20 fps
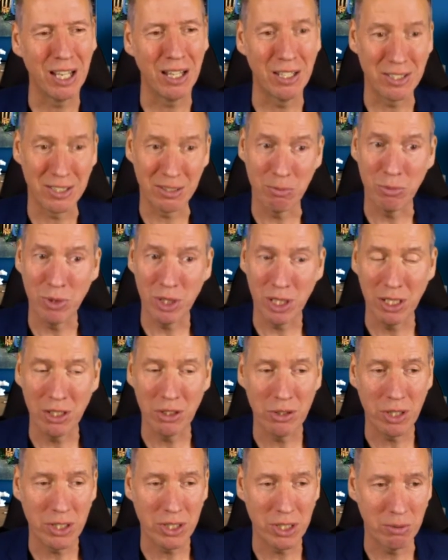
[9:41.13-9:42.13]
there's some really
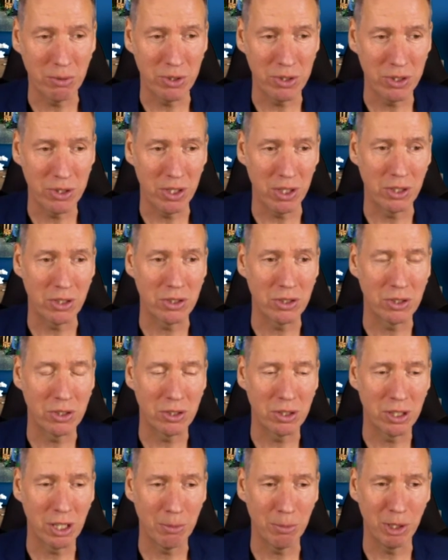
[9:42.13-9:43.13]
interesting research
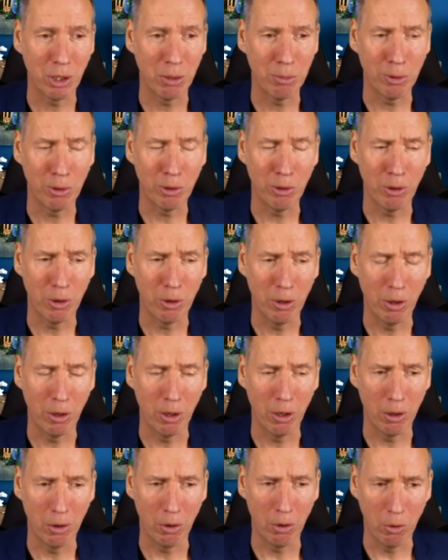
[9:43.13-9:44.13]
coming up
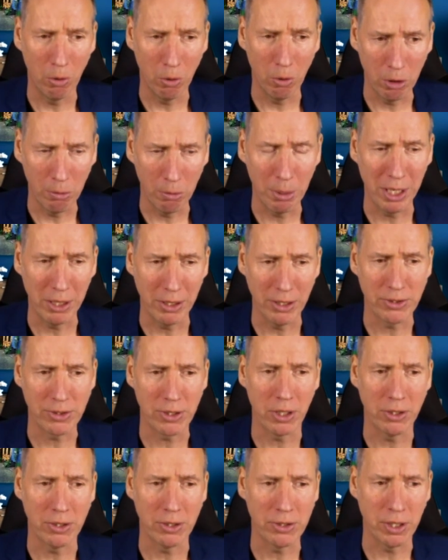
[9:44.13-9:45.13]
all about this
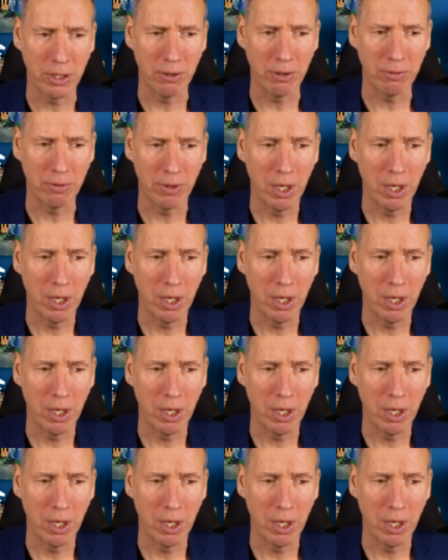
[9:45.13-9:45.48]
kind of stuff,